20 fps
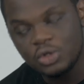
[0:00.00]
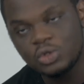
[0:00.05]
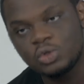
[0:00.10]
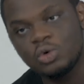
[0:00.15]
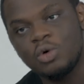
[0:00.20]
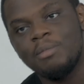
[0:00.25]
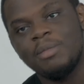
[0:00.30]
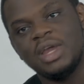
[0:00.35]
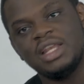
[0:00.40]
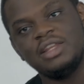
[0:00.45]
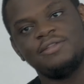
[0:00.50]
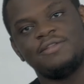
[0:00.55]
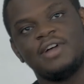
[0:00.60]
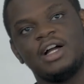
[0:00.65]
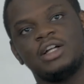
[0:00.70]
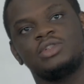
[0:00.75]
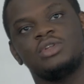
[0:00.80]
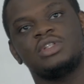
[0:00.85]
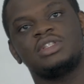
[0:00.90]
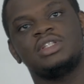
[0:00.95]
So many
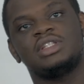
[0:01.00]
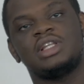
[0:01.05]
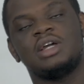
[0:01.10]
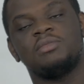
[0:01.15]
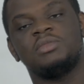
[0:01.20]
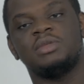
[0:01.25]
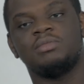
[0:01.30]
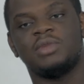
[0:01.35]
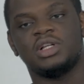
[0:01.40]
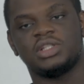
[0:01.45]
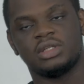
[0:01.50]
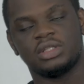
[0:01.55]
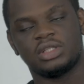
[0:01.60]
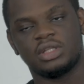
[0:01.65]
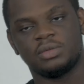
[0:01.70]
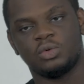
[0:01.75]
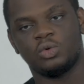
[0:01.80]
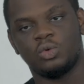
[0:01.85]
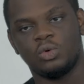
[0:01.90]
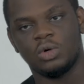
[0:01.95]
factors determine
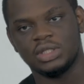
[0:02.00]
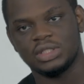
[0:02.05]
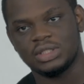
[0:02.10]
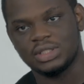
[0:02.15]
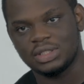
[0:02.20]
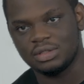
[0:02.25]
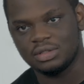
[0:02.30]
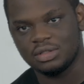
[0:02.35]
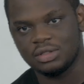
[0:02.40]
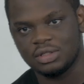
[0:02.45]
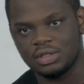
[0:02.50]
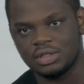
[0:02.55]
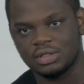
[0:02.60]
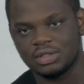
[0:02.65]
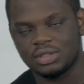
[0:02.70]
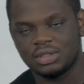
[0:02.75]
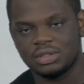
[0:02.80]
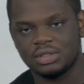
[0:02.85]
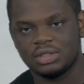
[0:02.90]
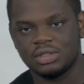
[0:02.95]
merchantable quality.
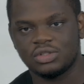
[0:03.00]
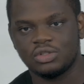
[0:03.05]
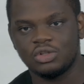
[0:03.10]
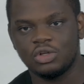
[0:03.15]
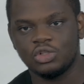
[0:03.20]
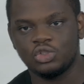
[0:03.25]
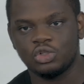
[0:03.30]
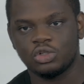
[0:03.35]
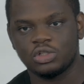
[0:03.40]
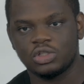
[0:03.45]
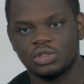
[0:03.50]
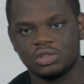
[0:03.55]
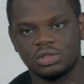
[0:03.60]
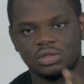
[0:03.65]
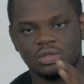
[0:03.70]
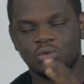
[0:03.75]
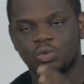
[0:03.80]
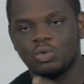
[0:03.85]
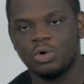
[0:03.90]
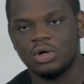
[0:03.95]
It's not
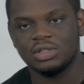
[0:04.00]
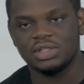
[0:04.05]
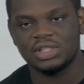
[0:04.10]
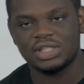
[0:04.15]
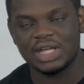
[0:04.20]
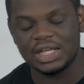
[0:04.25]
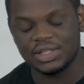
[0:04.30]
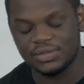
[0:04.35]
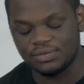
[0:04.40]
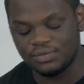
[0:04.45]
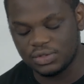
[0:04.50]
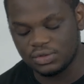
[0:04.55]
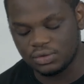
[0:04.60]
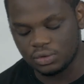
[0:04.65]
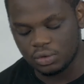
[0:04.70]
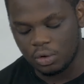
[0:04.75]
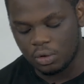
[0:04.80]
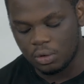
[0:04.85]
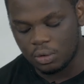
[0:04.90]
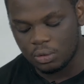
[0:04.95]
just one size
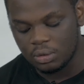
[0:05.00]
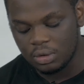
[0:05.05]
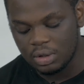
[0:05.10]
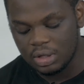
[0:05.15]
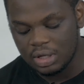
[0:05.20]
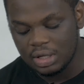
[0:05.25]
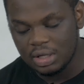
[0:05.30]
fits all.